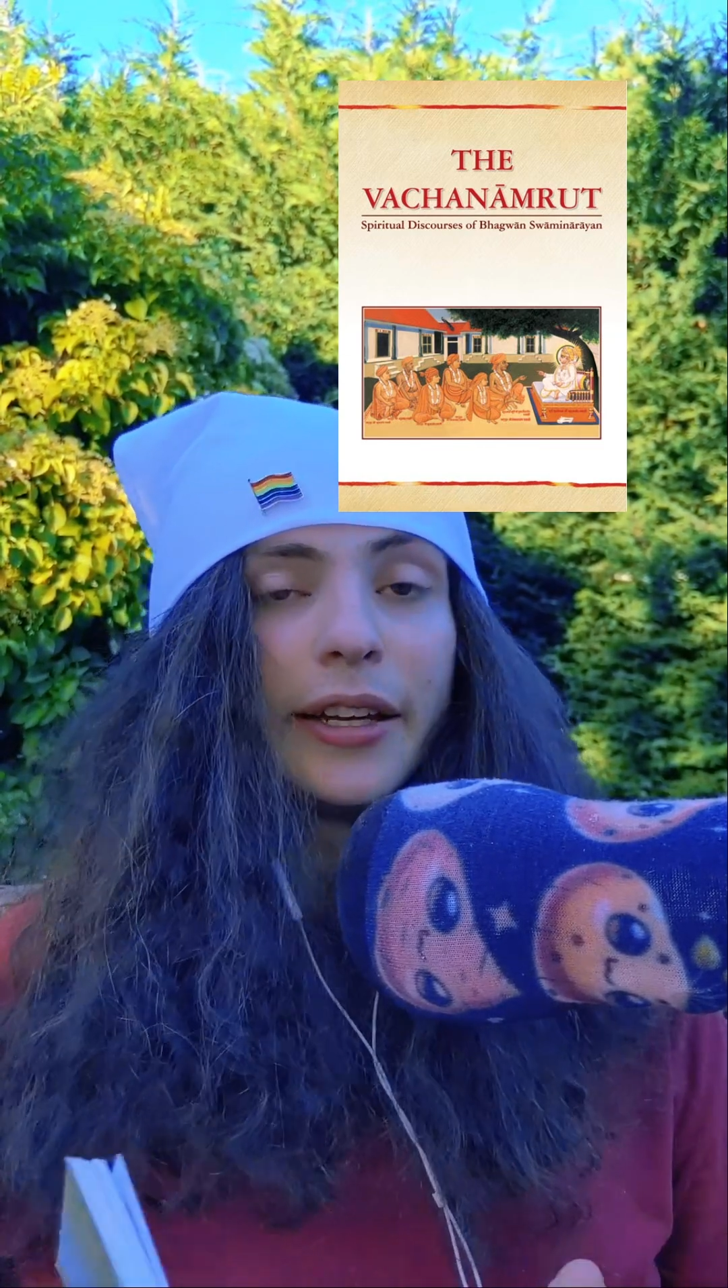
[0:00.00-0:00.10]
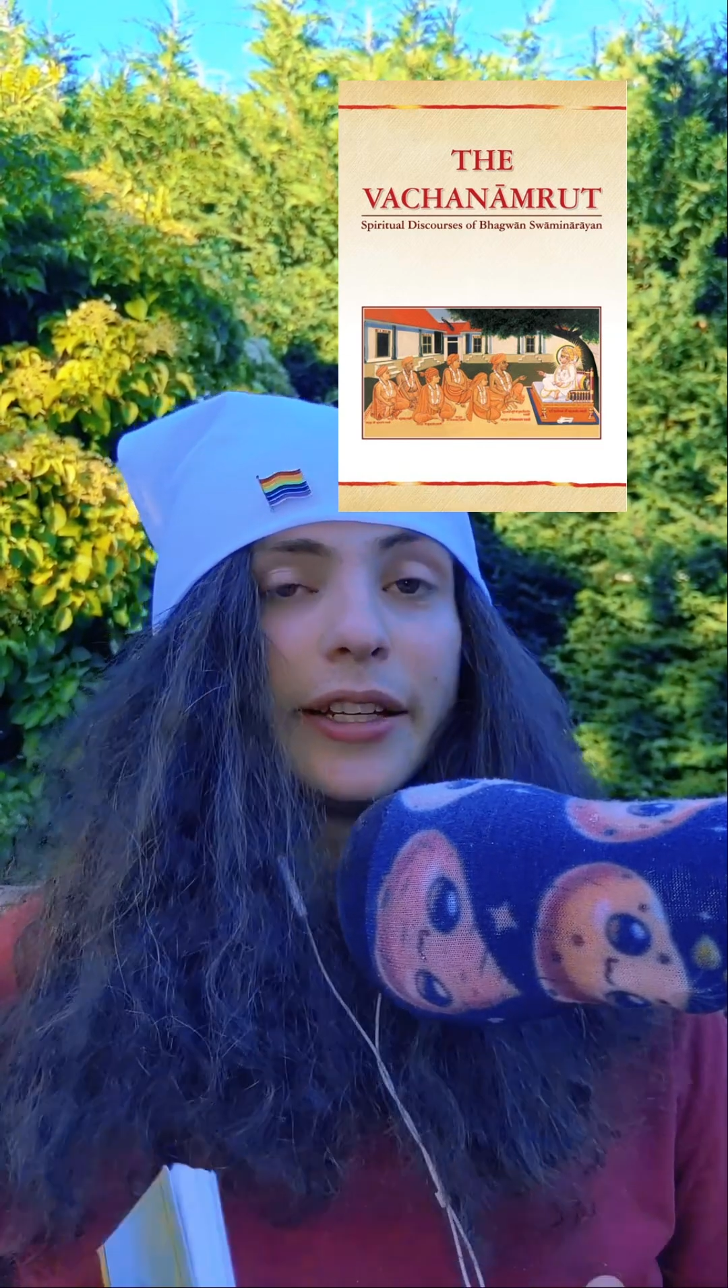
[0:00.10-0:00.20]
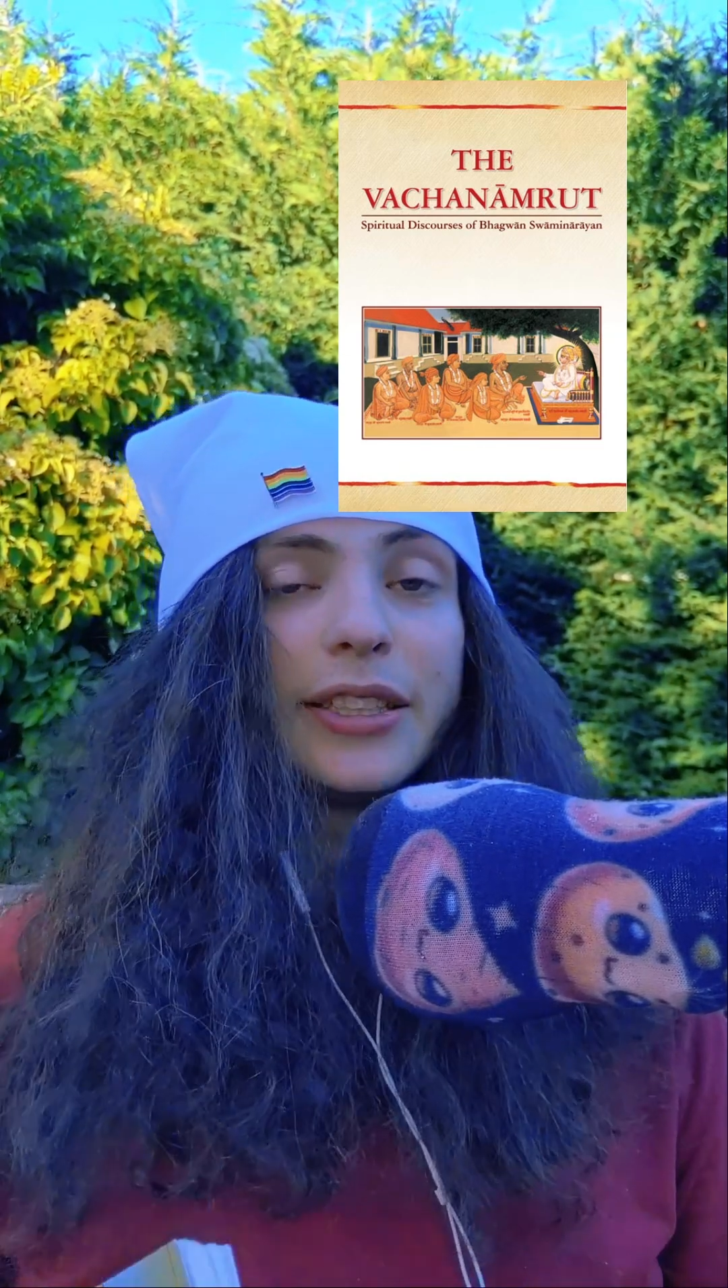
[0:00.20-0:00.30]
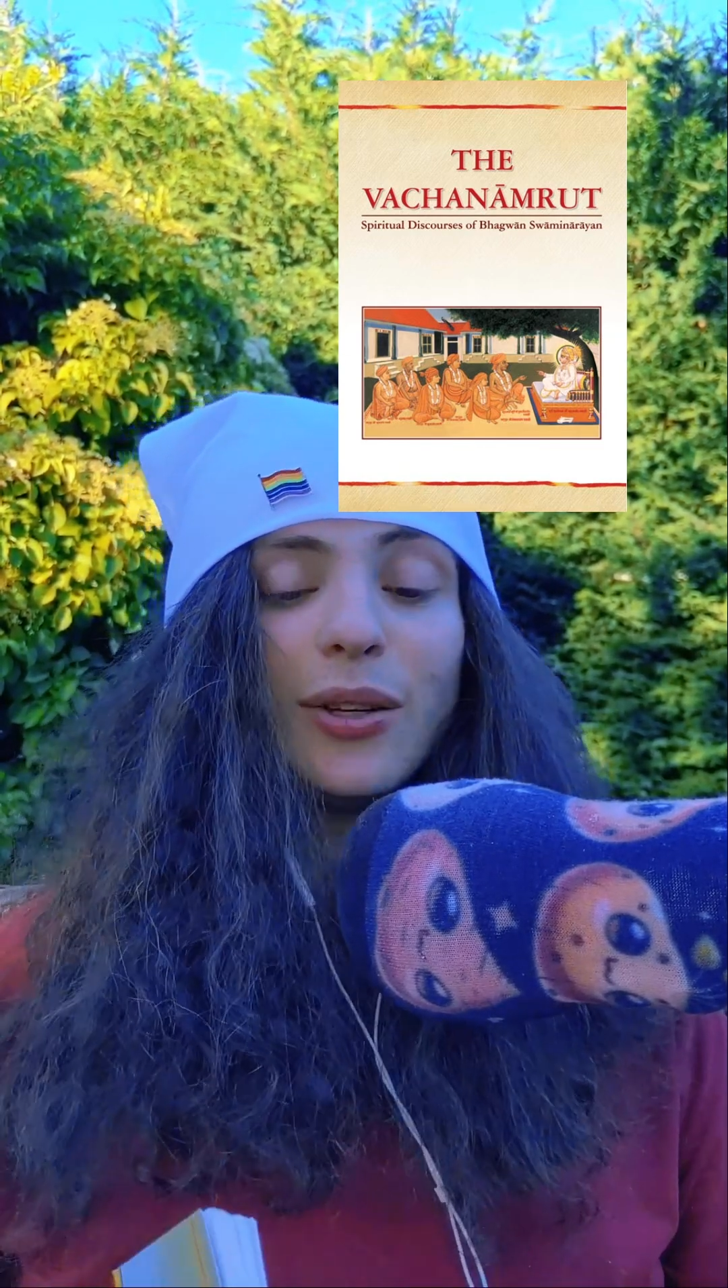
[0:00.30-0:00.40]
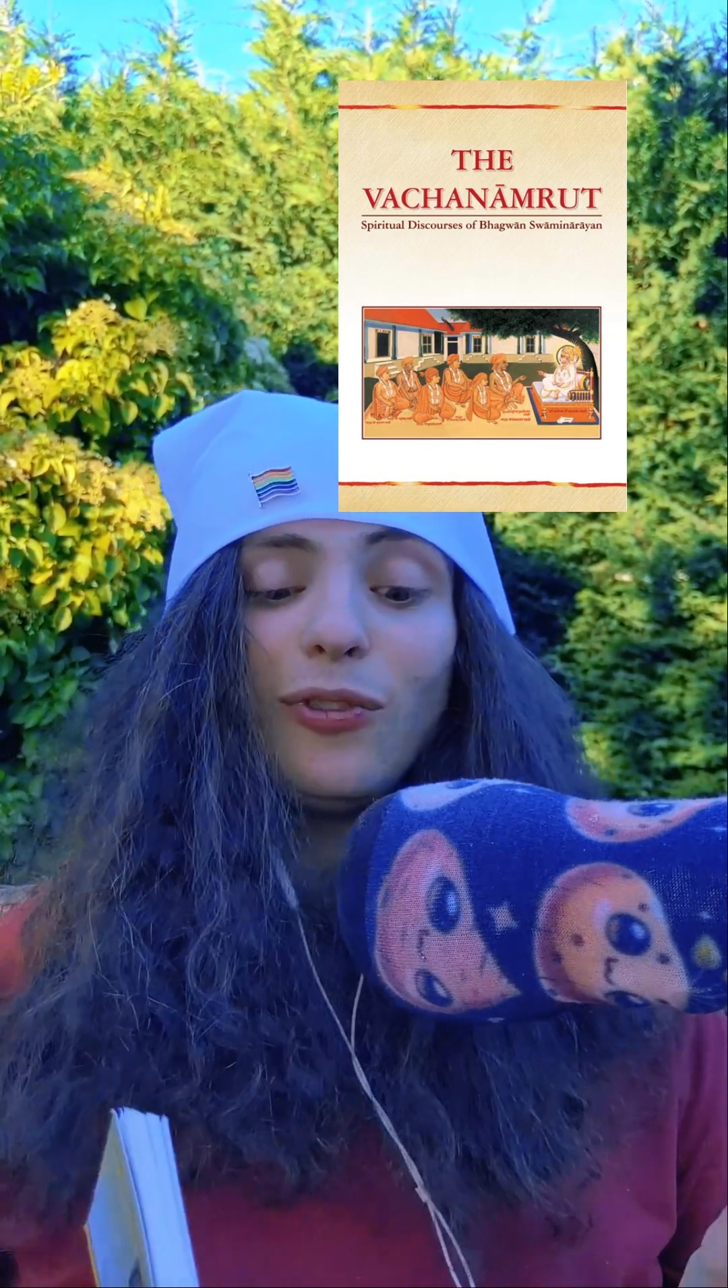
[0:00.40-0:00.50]

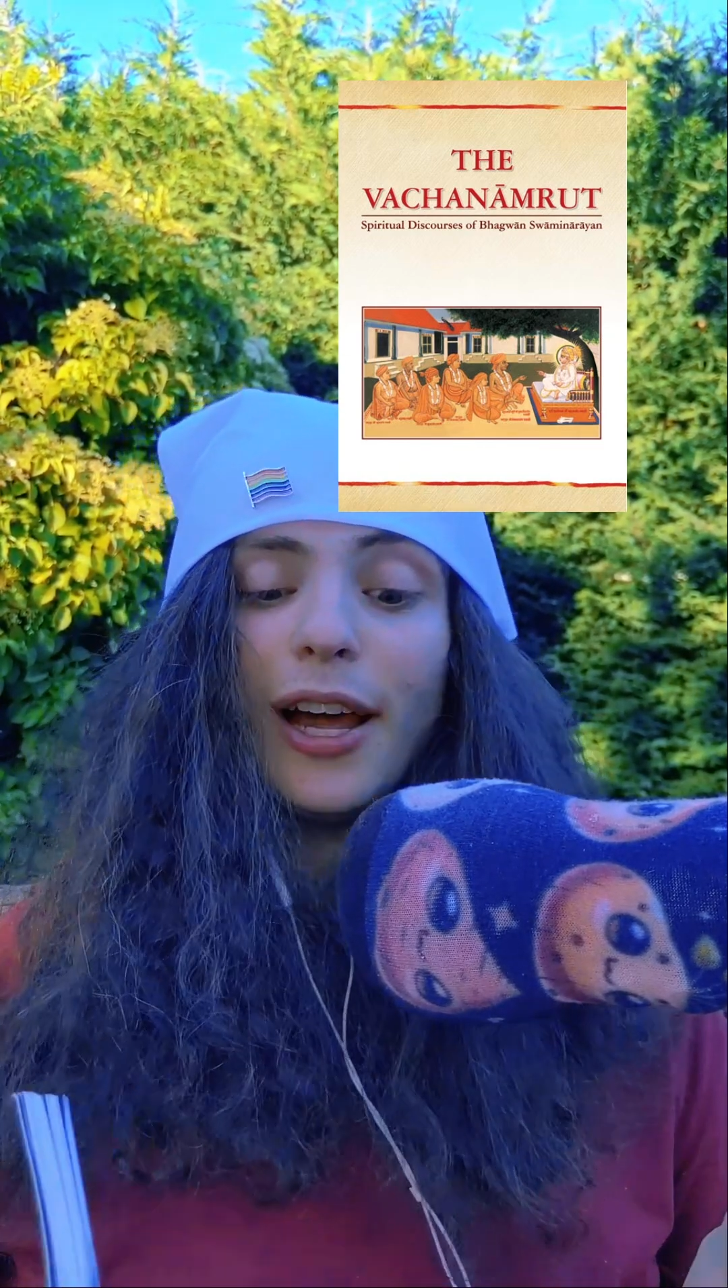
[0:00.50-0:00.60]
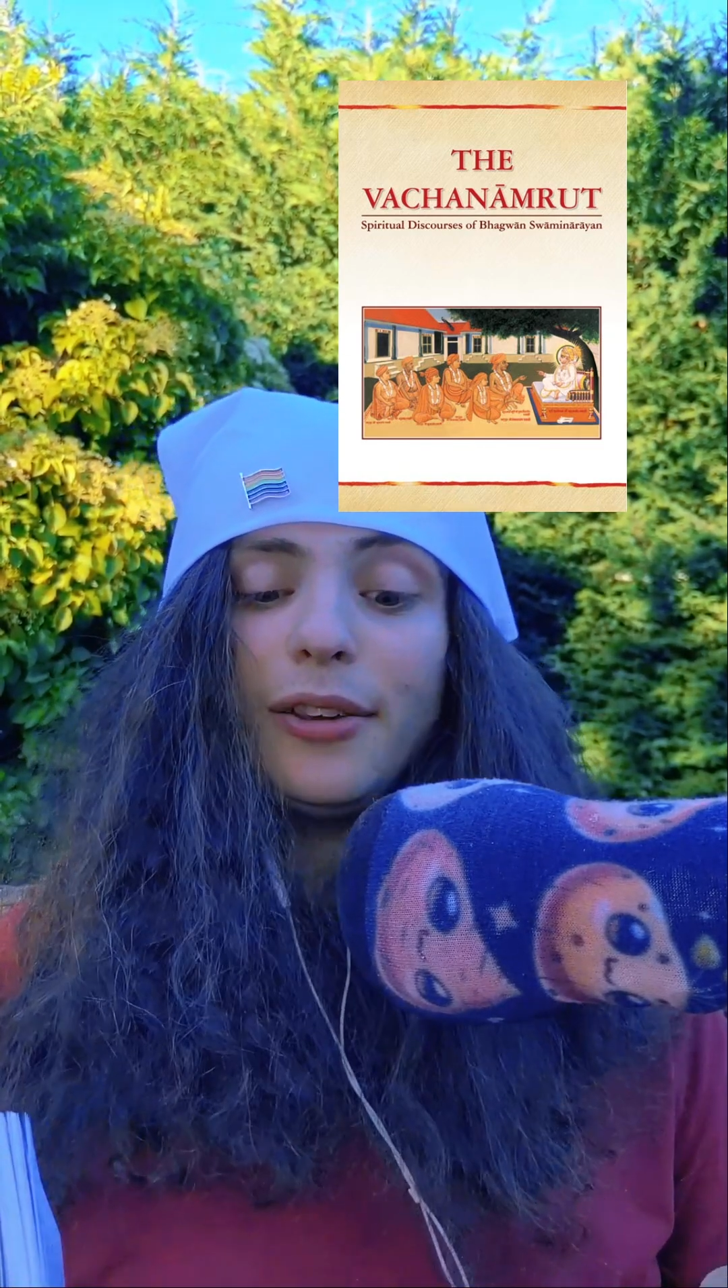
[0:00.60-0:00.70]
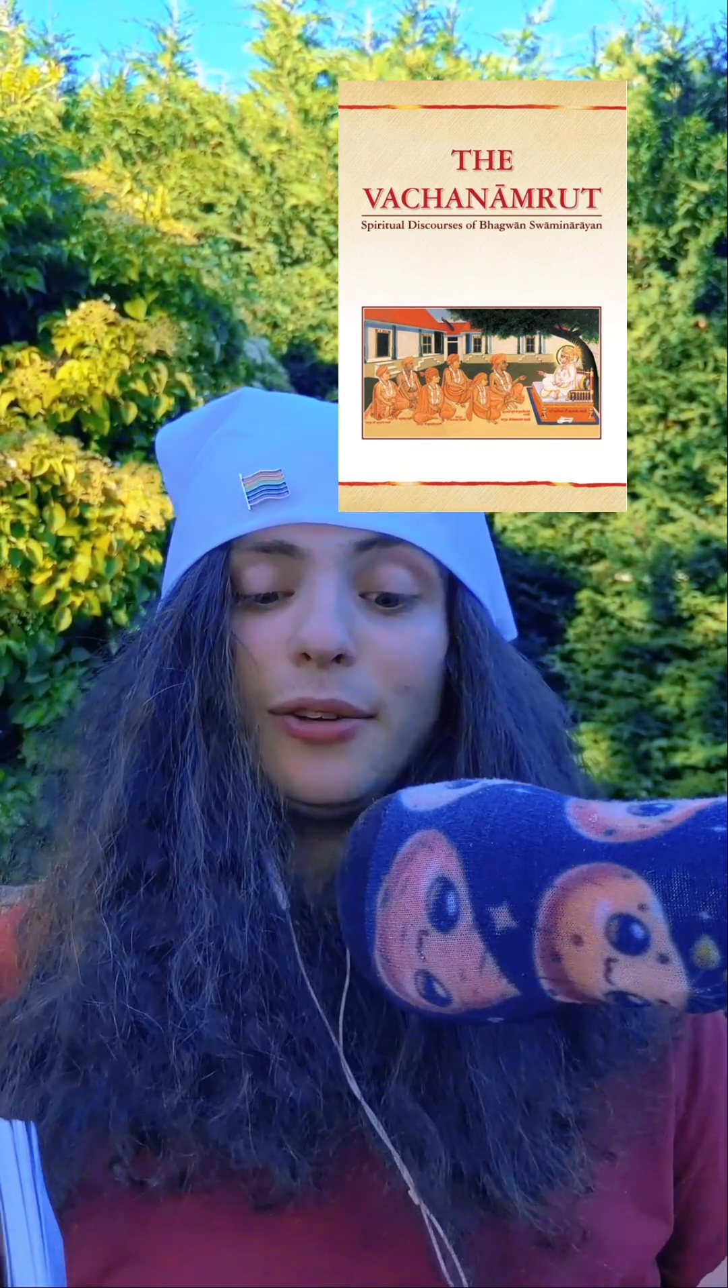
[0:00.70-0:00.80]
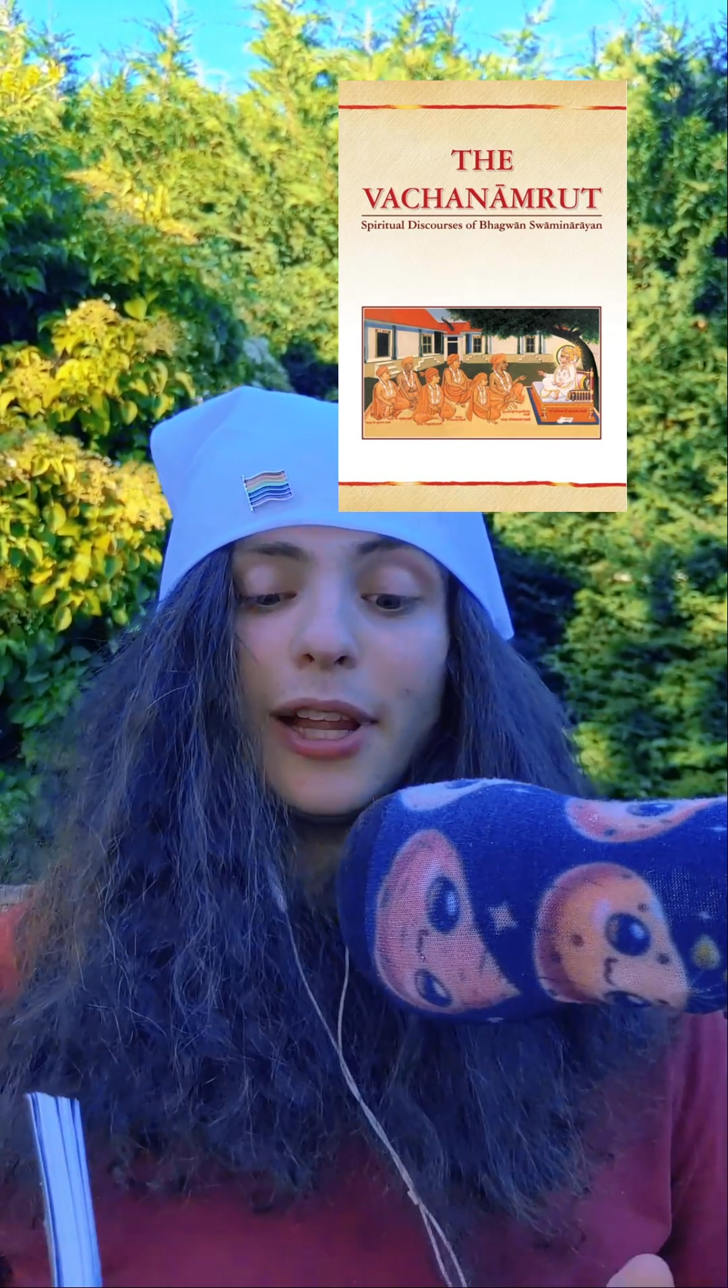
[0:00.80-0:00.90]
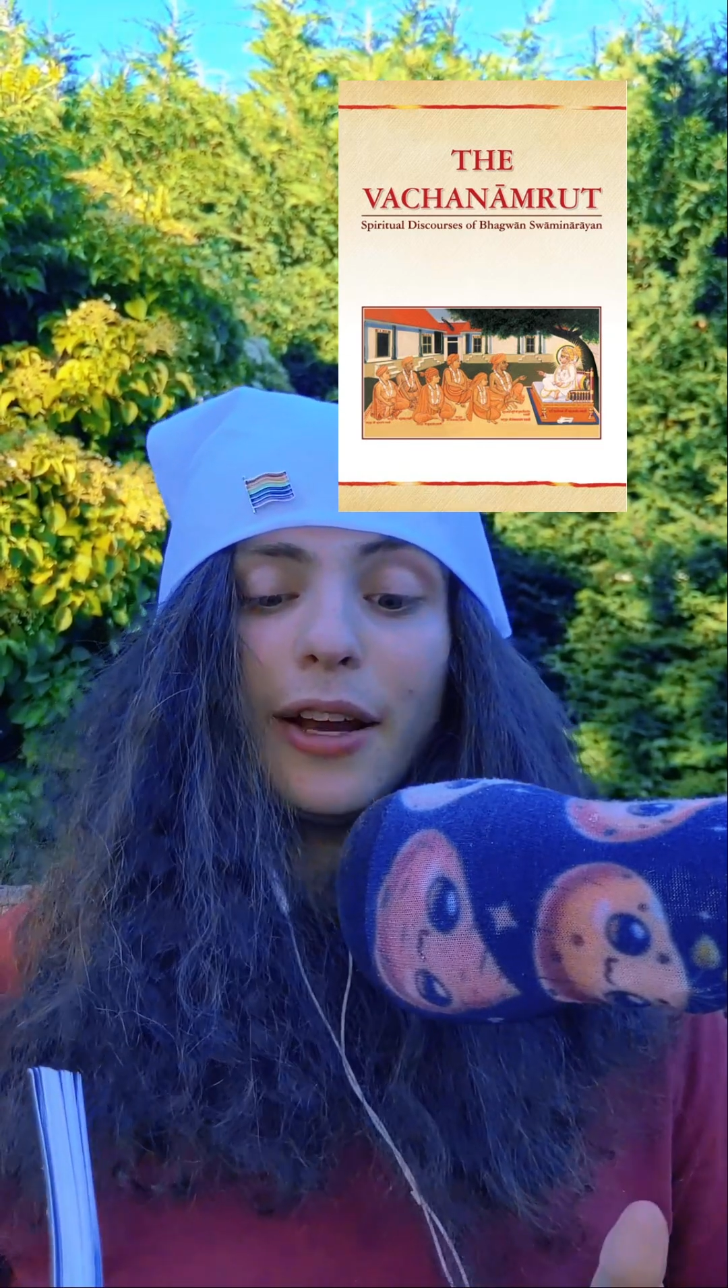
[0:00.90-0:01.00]
some vital